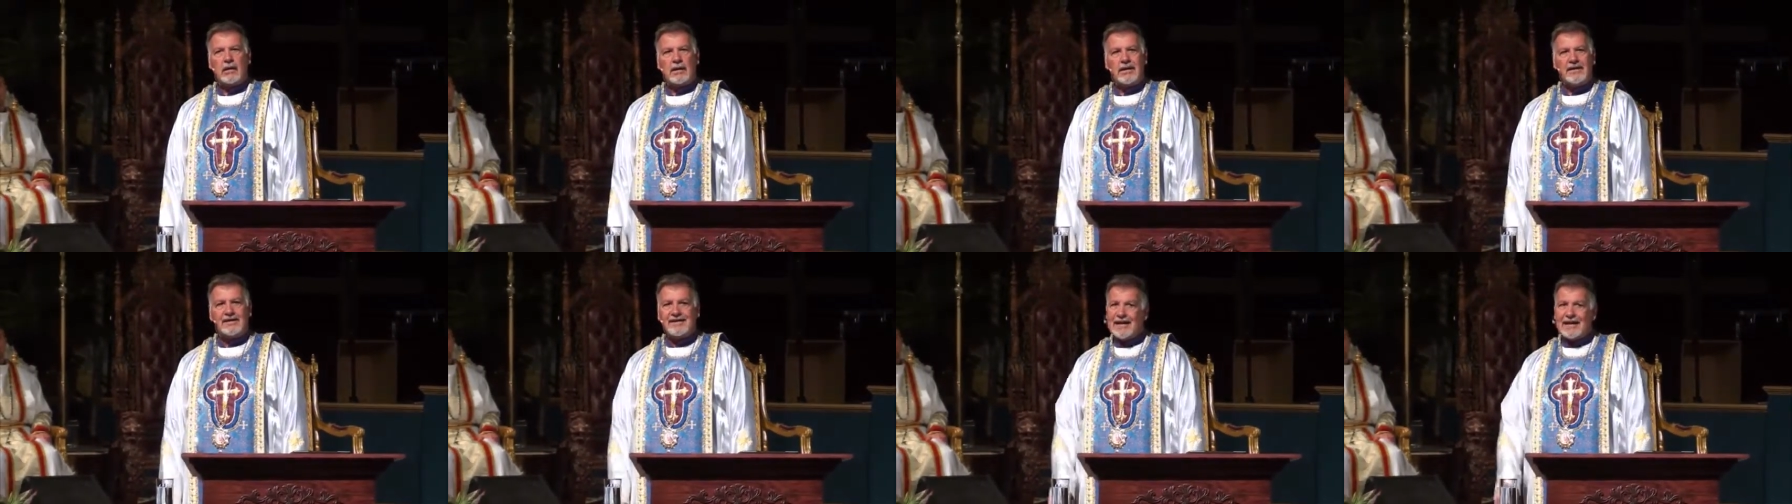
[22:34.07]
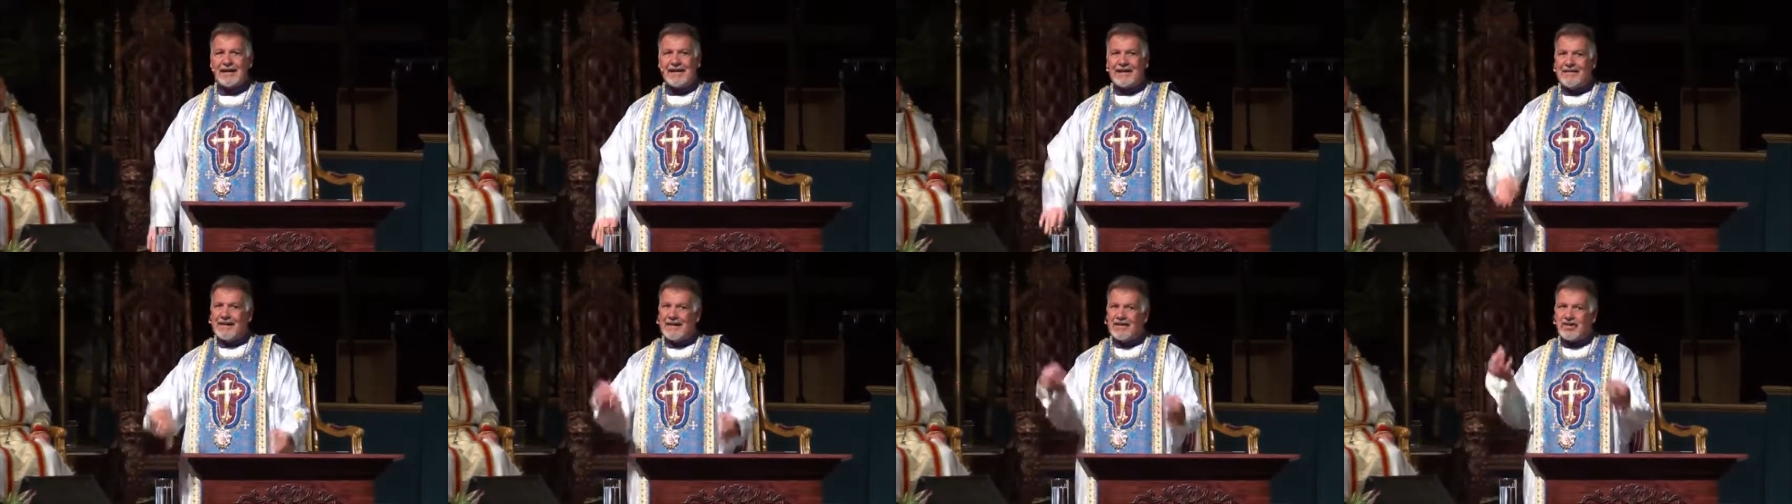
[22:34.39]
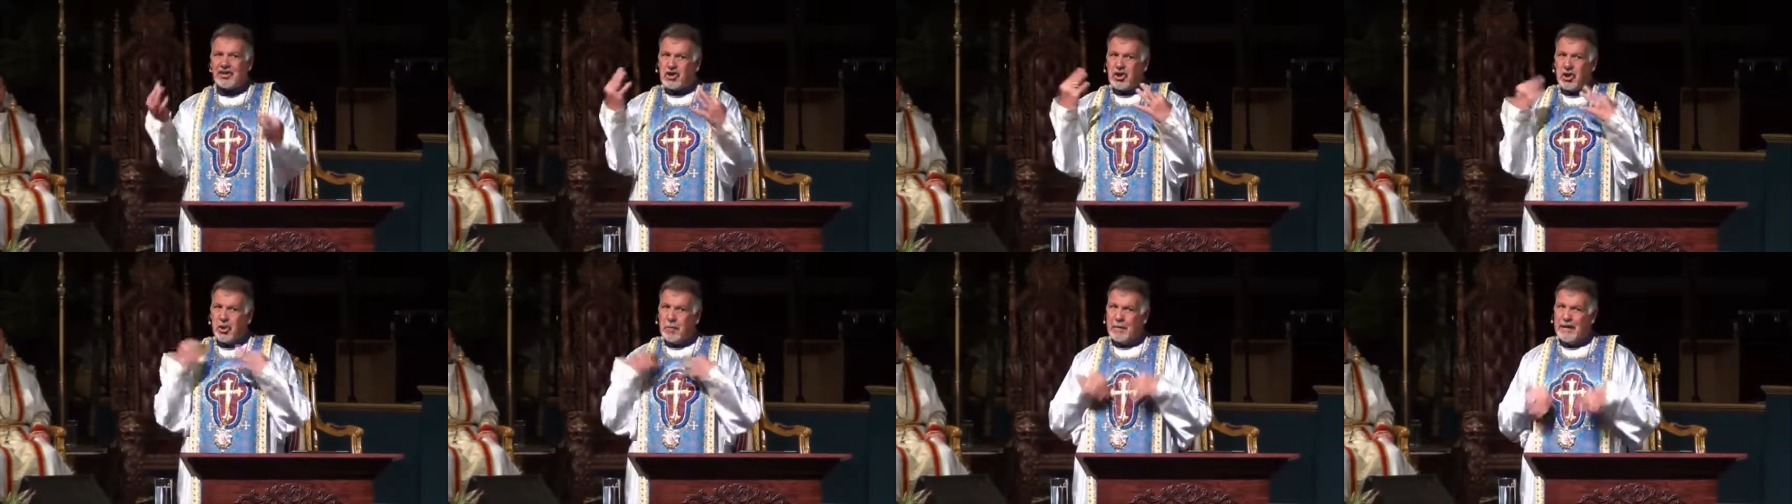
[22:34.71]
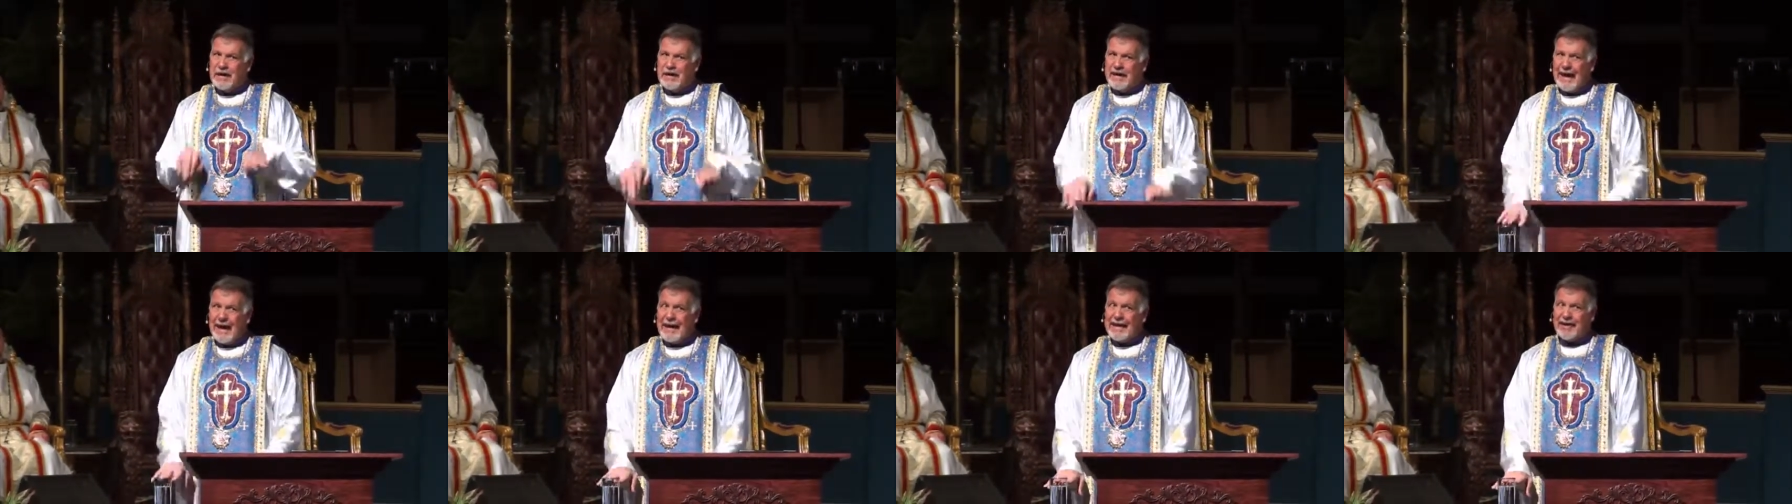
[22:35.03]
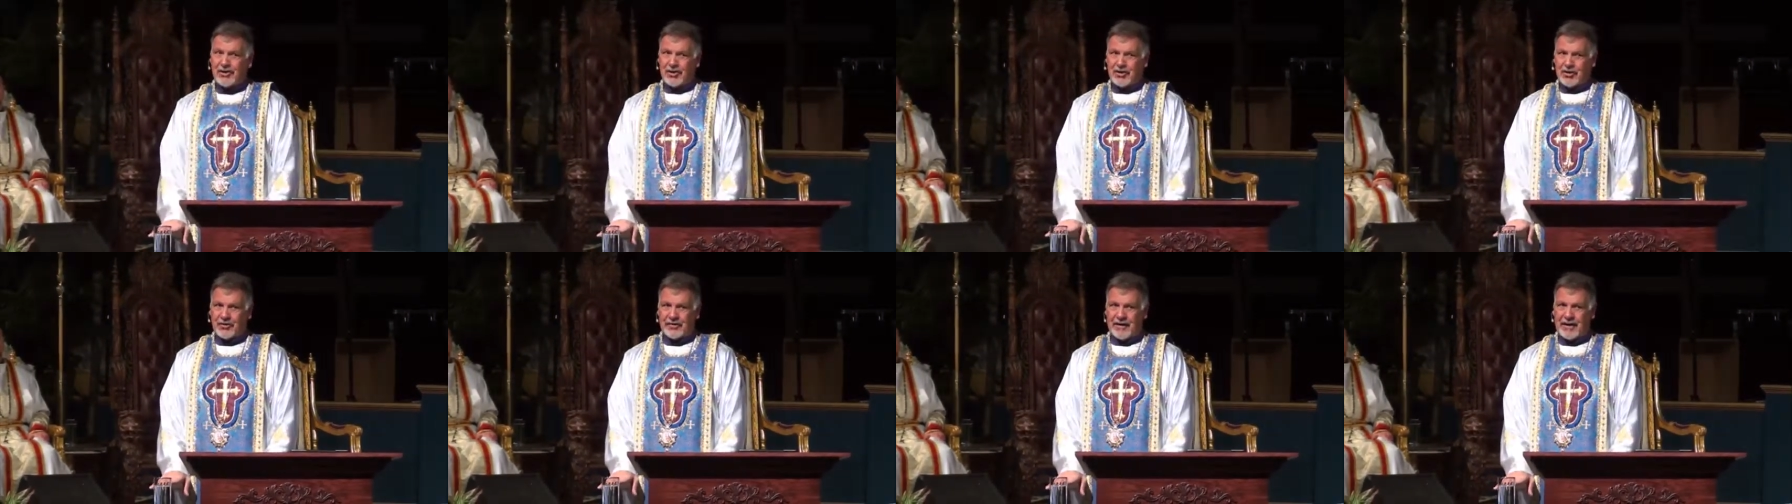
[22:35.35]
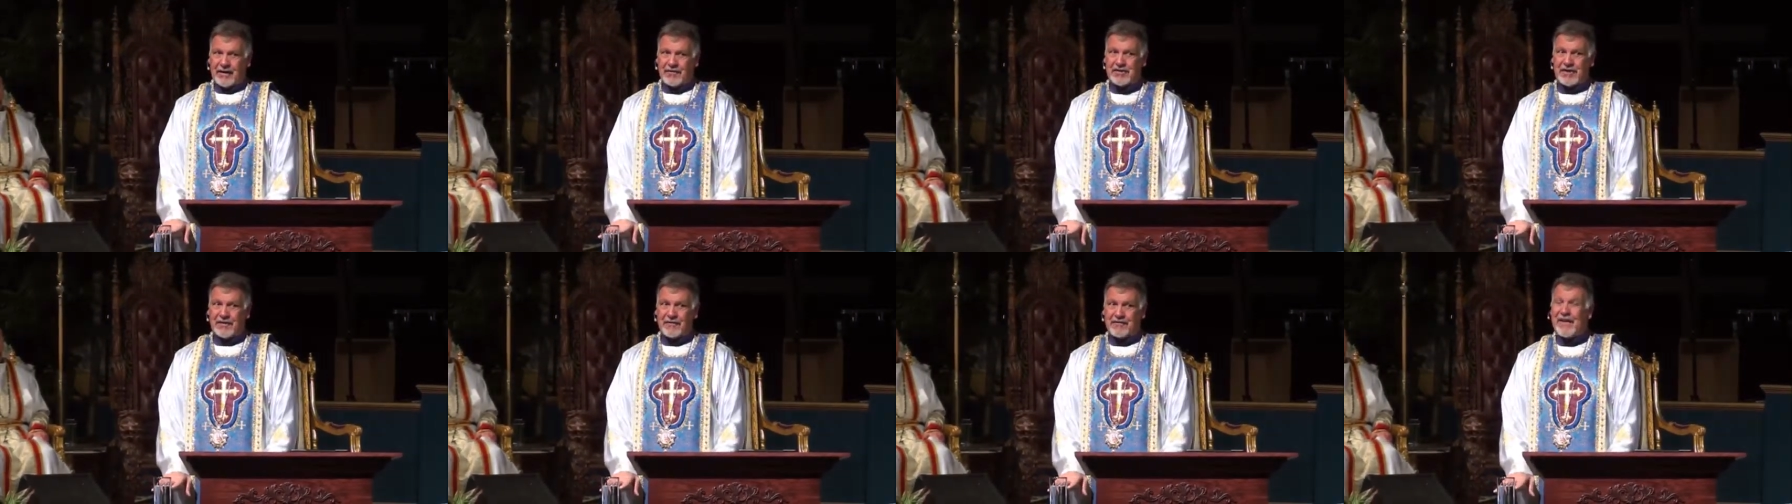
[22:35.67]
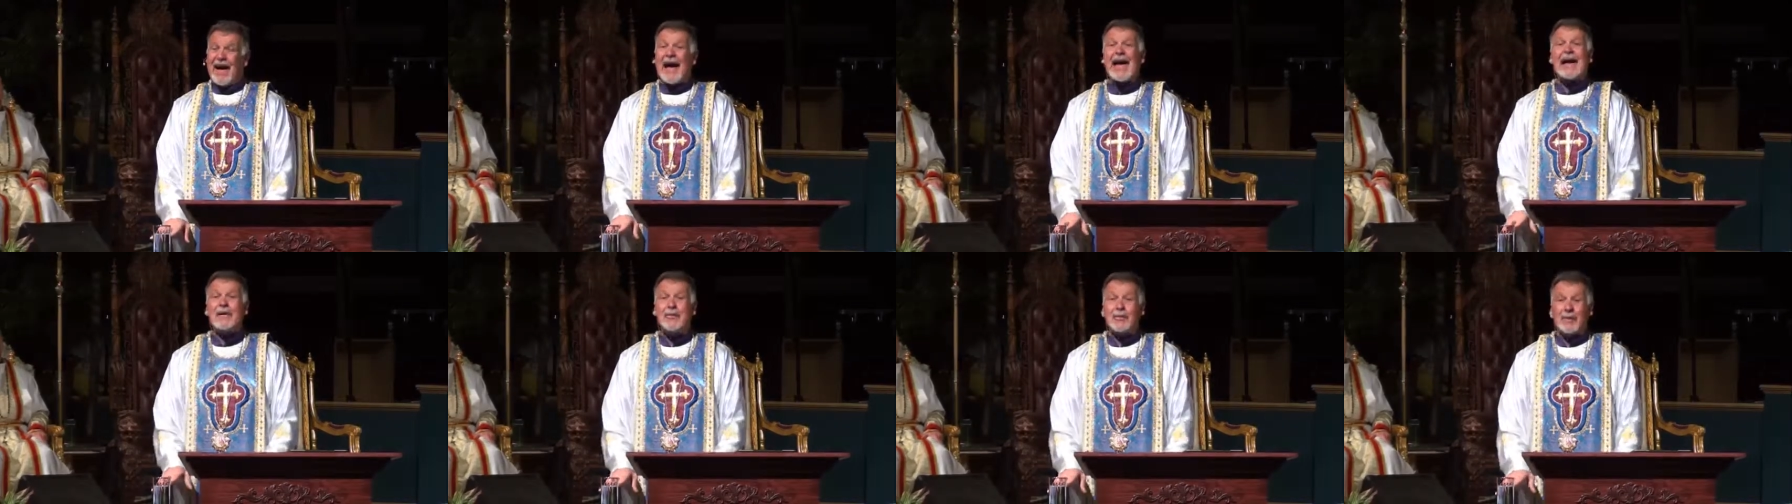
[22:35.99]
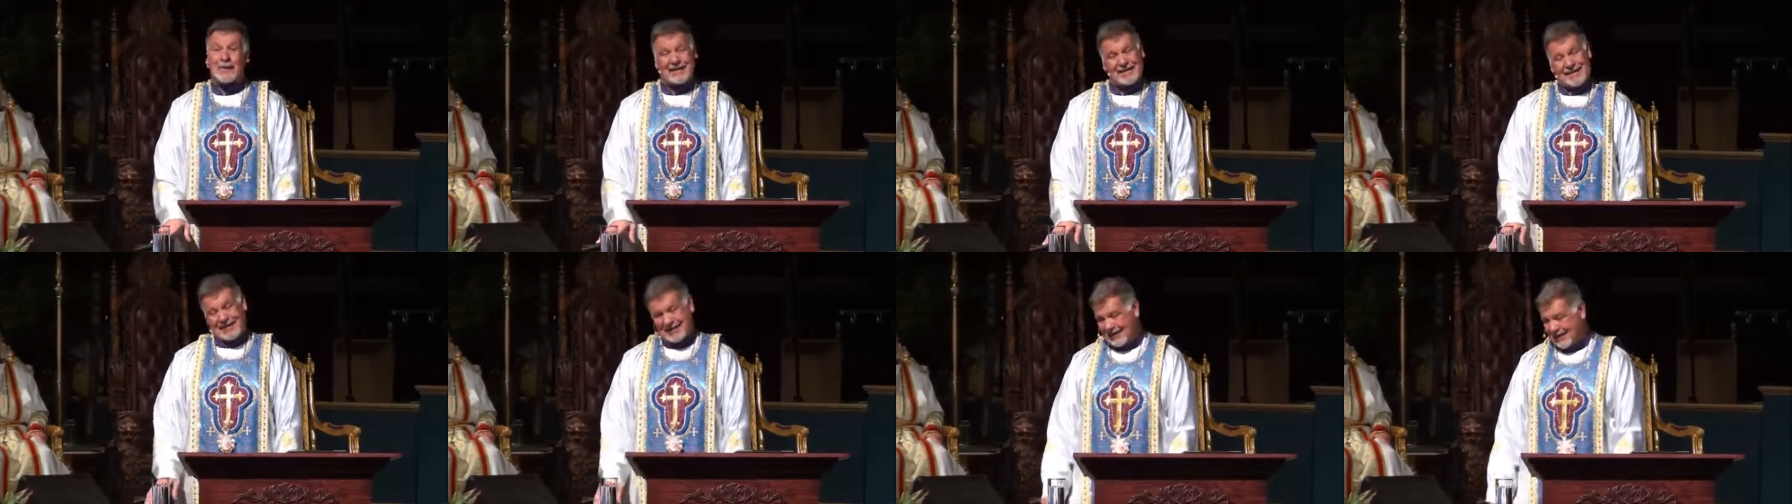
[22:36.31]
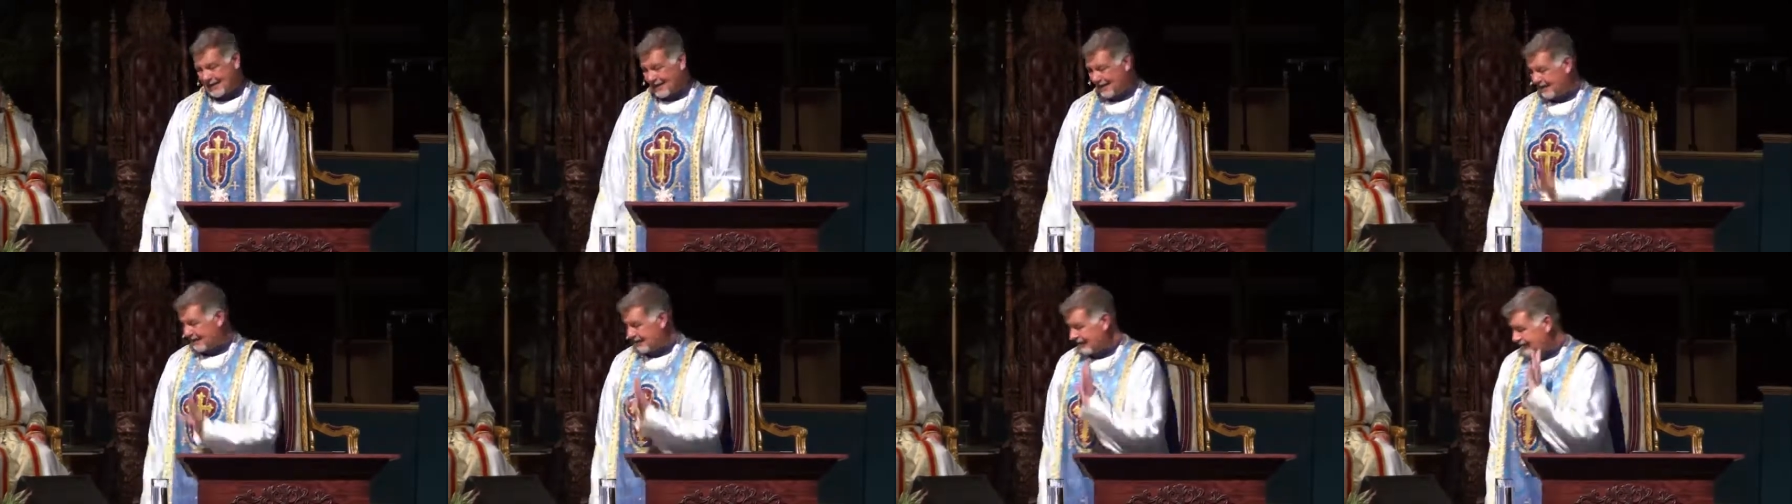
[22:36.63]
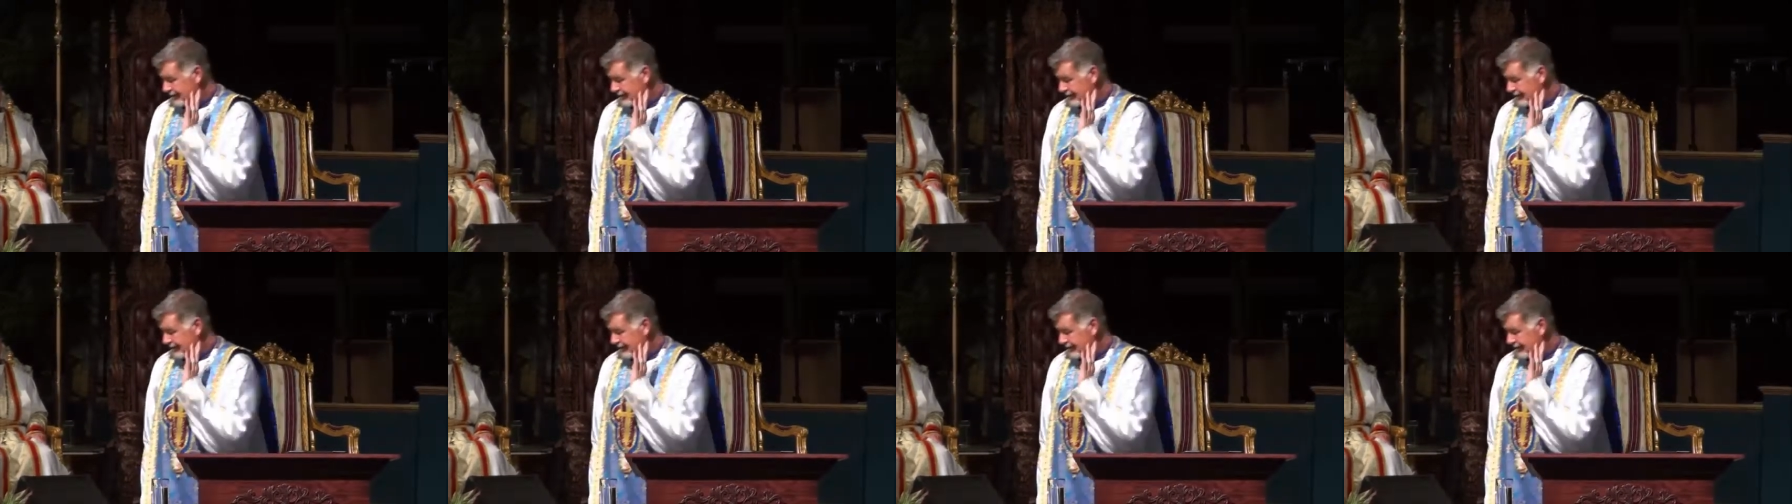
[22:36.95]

He said in this human nature there's a virus.